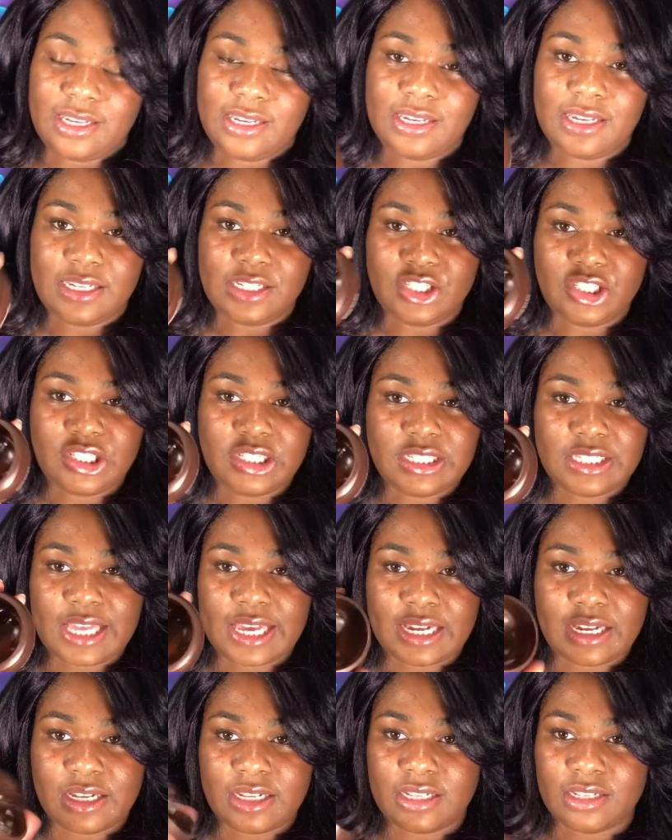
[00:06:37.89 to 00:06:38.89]
It's just
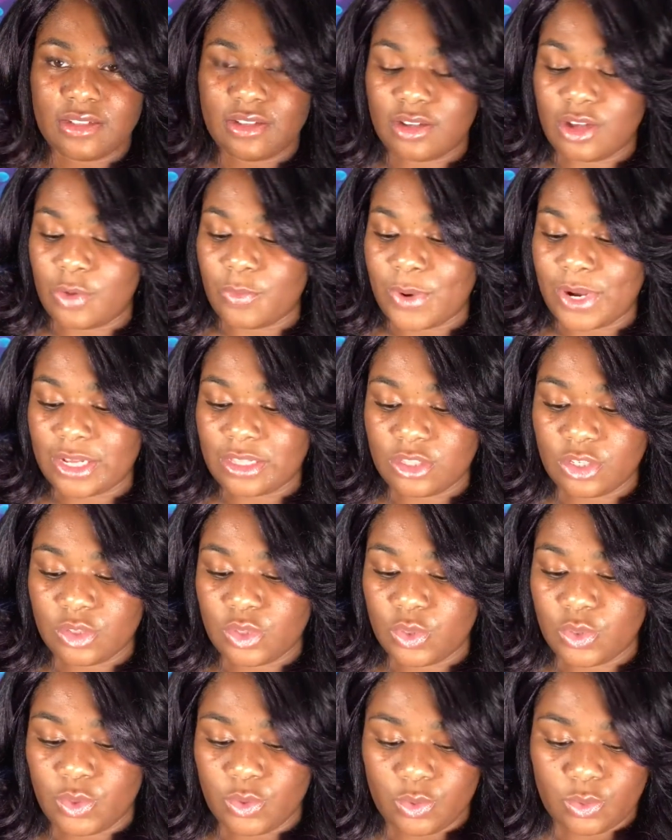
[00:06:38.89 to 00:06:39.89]
like a regular
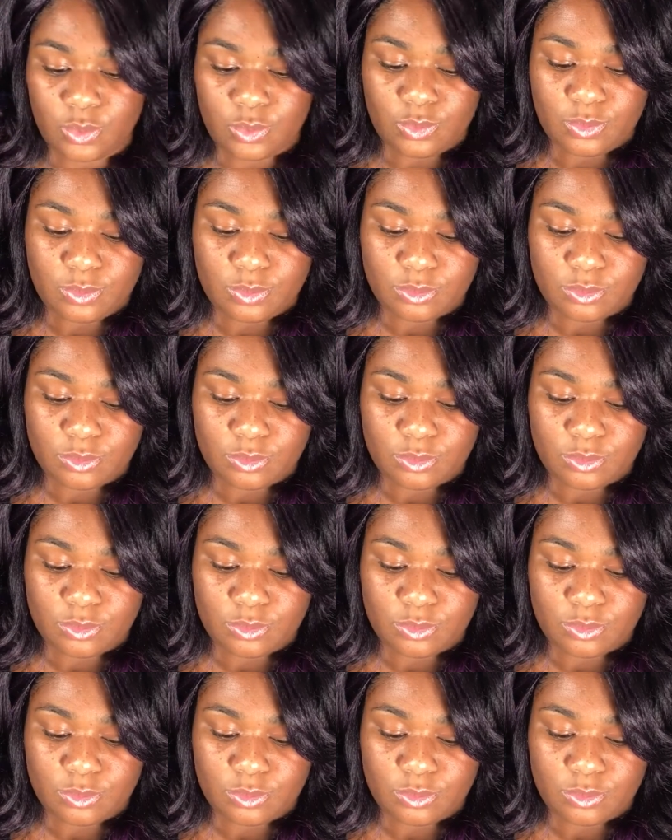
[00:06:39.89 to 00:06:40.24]
little